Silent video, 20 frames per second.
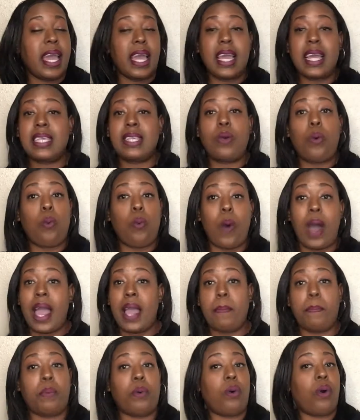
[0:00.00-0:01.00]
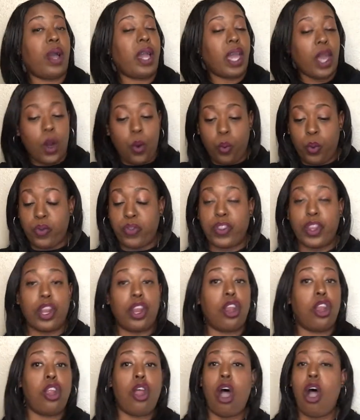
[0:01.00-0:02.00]
he's a white boy with
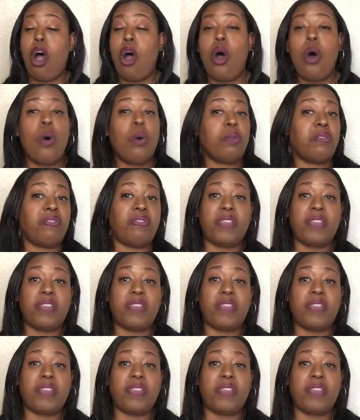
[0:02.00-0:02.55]
long,